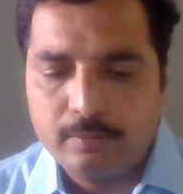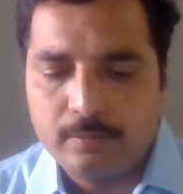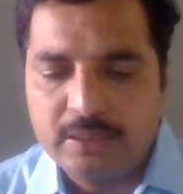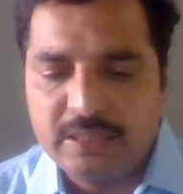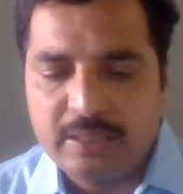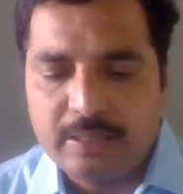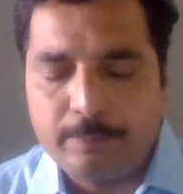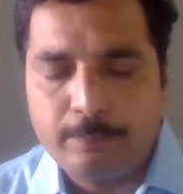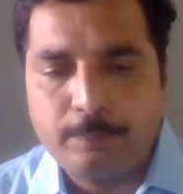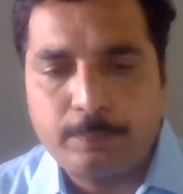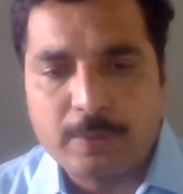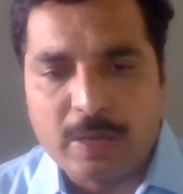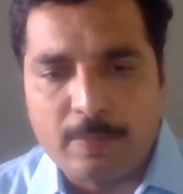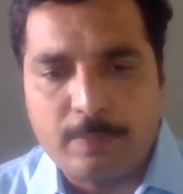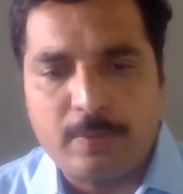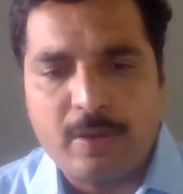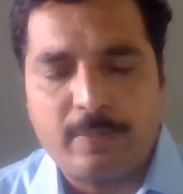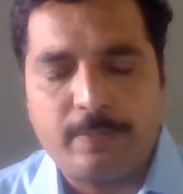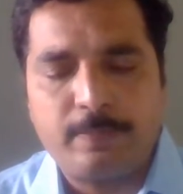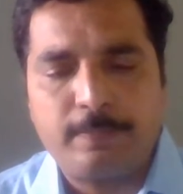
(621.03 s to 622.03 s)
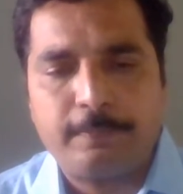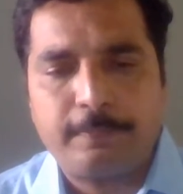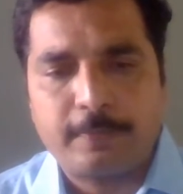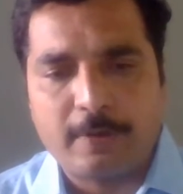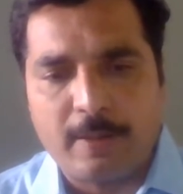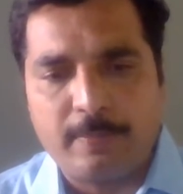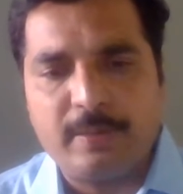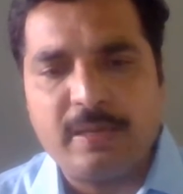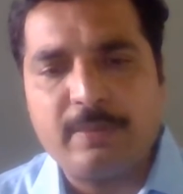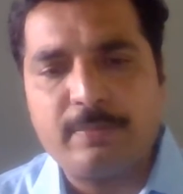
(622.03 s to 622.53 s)
the
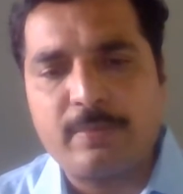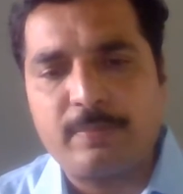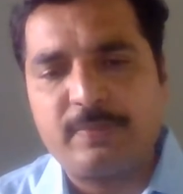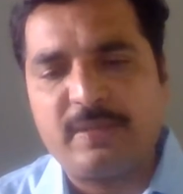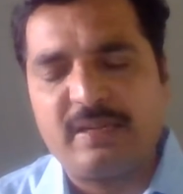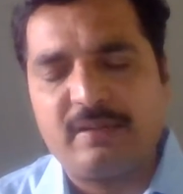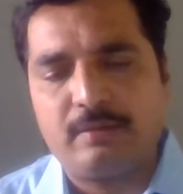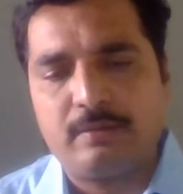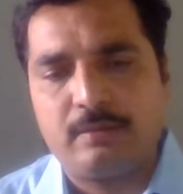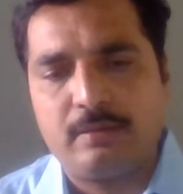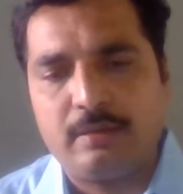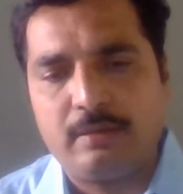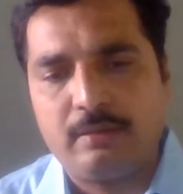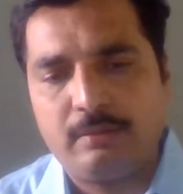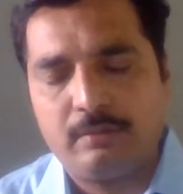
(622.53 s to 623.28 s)
problem of the